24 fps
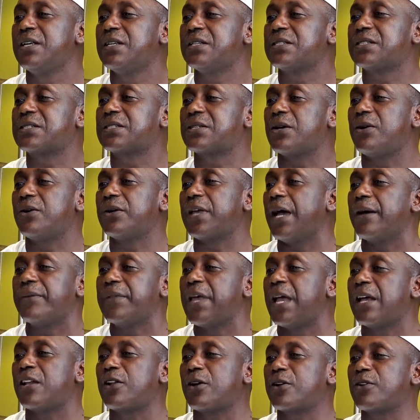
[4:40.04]
So yeah,
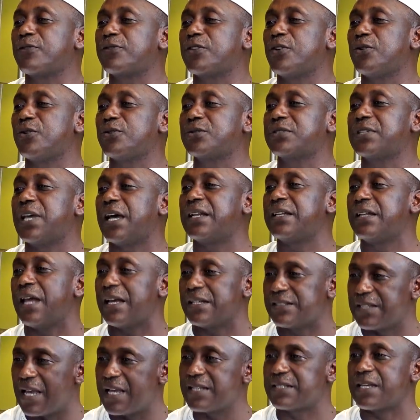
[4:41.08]
there are a lot of those, and
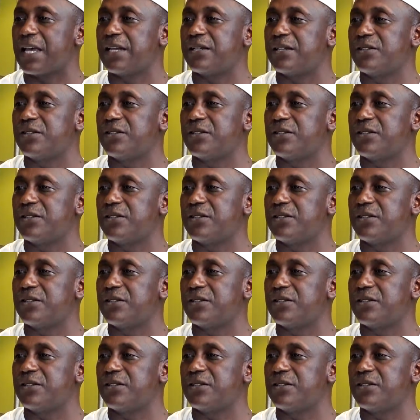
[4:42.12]
as I said,